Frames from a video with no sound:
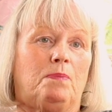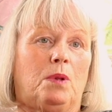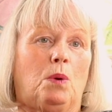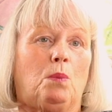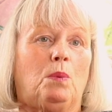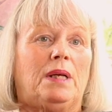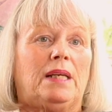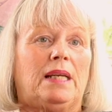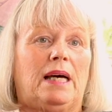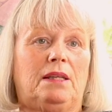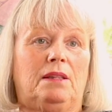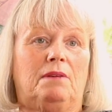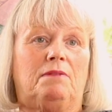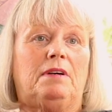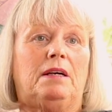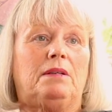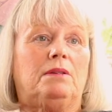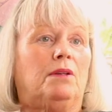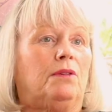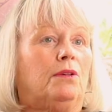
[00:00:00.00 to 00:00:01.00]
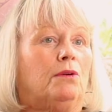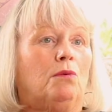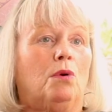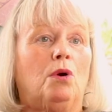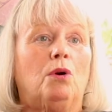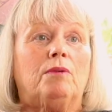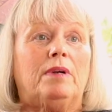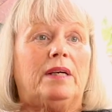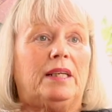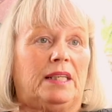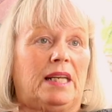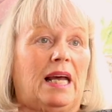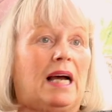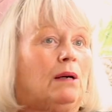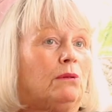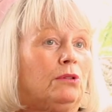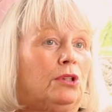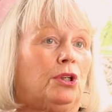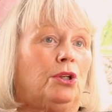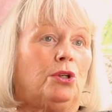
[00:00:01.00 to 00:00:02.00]
We like the fact that they're all written
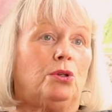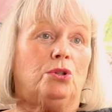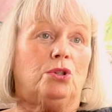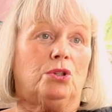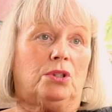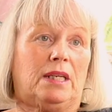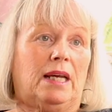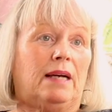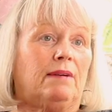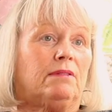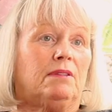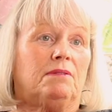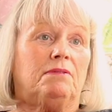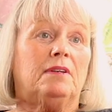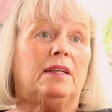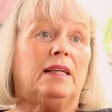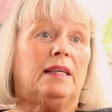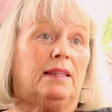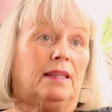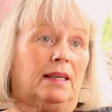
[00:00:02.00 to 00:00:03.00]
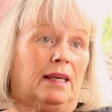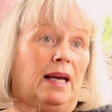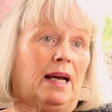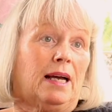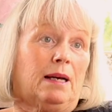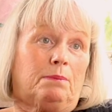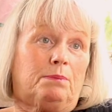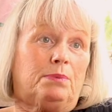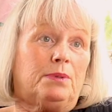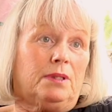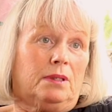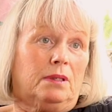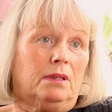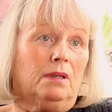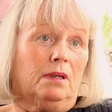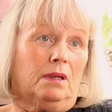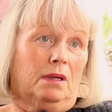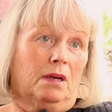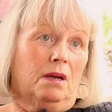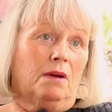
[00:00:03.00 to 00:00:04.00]
out and you just have to fill in the gaps
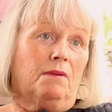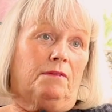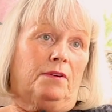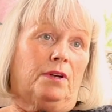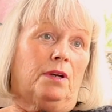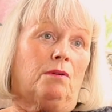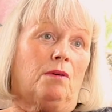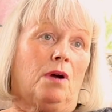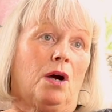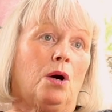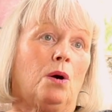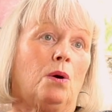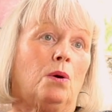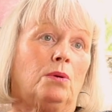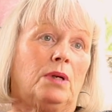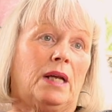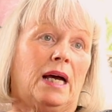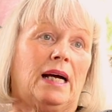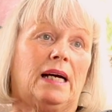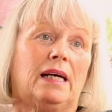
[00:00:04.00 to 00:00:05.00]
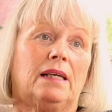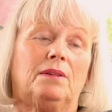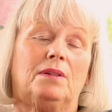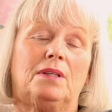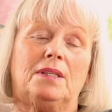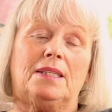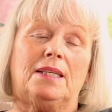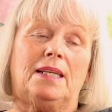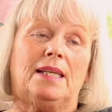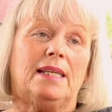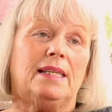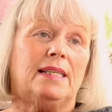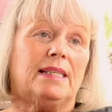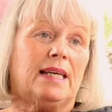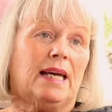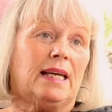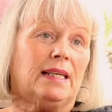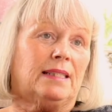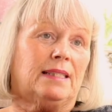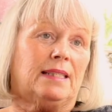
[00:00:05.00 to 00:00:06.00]
for your own, and there's an
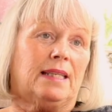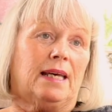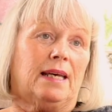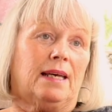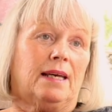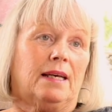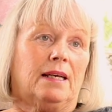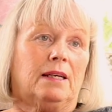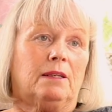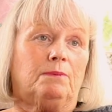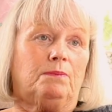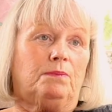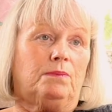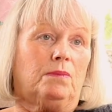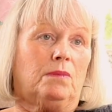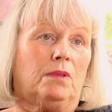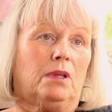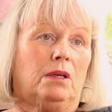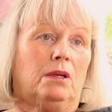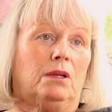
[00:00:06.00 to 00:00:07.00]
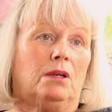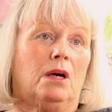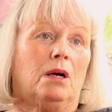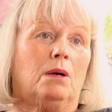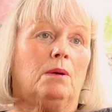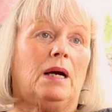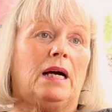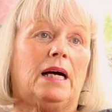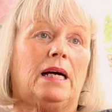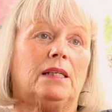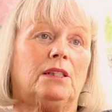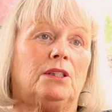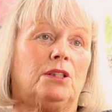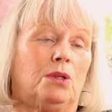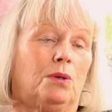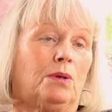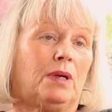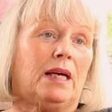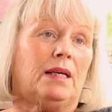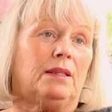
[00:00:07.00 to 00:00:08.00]
index there, you know, and
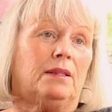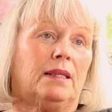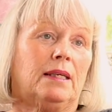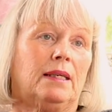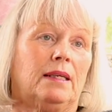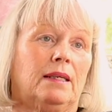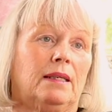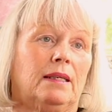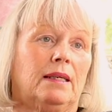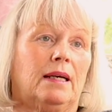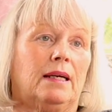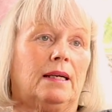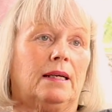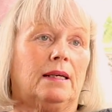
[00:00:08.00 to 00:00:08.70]
you get the